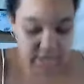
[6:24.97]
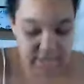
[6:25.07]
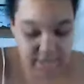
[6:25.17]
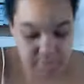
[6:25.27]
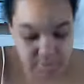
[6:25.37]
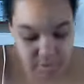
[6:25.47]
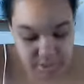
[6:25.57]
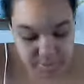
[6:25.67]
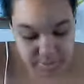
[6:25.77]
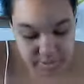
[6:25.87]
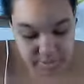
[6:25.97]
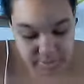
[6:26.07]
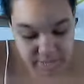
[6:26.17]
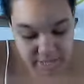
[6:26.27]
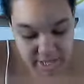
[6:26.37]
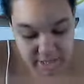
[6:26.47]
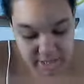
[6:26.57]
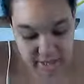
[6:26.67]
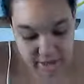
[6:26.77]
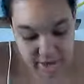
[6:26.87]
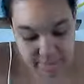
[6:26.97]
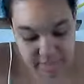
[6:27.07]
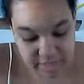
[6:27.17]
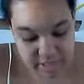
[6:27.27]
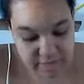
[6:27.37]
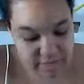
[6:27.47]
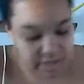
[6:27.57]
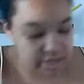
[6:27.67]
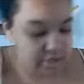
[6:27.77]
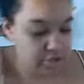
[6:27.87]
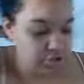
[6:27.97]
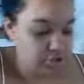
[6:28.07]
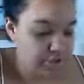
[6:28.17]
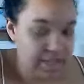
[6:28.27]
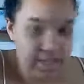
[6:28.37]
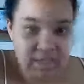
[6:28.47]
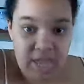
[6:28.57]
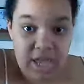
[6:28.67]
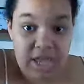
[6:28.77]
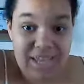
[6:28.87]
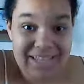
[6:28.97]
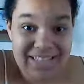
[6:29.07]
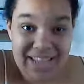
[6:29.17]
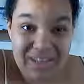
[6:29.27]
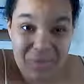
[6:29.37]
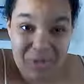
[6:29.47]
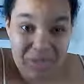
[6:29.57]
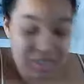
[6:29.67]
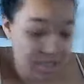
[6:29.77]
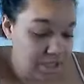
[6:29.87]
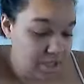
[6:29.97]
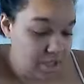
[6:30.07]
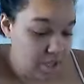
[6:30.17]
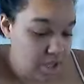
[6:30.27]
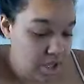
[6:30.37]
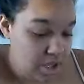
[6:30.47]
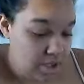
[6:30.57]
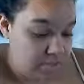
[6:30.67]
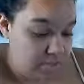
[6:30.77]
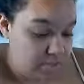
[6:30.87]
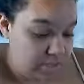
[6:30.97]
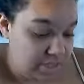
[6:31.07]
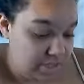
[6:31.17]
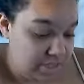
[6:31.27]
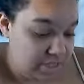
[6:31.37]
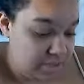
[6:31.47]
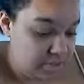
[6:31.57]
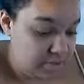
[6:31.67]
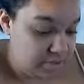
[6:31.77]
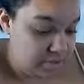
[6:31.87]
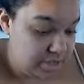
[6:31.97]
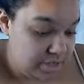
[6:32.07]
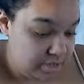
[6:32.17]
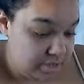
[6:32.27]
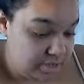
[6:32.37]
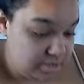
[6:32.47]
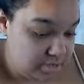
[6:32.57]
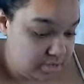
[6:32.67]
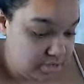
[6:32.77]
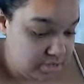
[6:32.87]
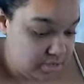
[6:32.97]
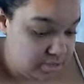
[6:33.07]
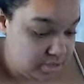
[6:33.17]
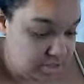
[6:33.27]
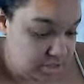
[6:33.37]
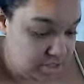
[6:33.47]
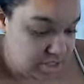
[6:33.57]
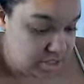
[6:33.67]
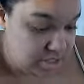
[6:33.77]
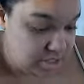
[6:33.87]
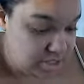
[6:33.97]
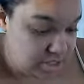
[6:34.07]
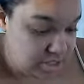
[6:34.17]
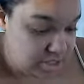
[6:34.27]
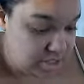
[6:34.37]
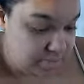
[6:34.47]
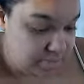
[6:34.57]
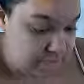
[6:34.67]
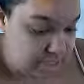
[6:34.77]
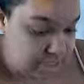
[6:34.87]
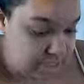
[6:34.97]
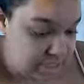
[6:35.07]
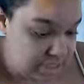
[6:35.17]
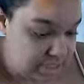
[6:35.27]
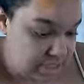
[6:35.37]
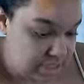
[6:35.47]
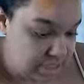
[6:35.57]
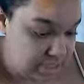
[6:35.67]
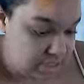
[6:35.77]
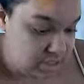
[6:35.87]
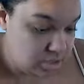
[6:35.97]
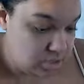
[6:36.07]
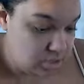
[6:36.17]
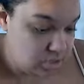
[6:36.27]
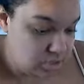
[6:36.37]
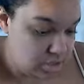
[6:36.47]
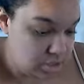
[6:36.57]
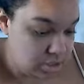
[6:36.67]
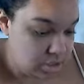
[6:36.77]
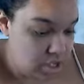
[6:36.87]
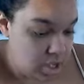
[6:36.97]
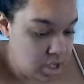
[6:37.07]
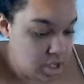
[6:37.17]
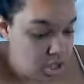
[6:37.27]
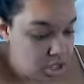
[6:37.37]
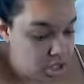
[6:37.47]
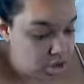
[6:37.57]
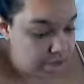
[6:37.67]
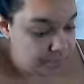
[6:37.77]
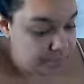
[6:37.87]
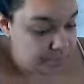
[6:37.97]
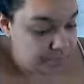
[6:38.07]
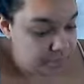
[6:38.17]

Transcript: And I'm going to put a little bit of that in there. I'm going to see if I can show you guys exactly what it looks like once I mix it up. Okay. Yeah, that is plenty. Cool. Okay.